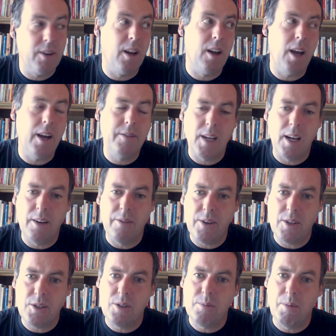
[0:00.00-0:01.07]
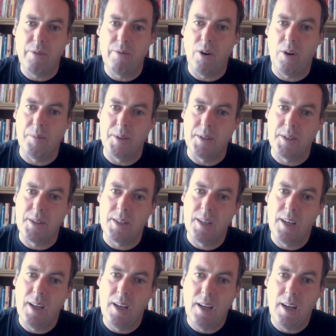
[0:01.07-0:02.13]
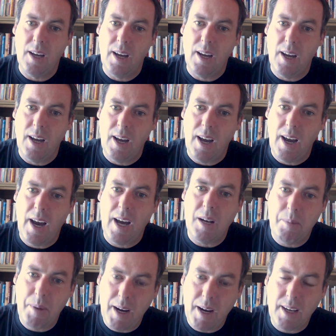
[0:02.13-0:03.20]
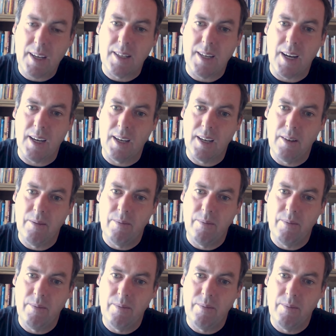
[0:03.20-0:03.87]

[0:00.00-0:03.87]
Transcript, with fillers: a live television performance had a panic attack.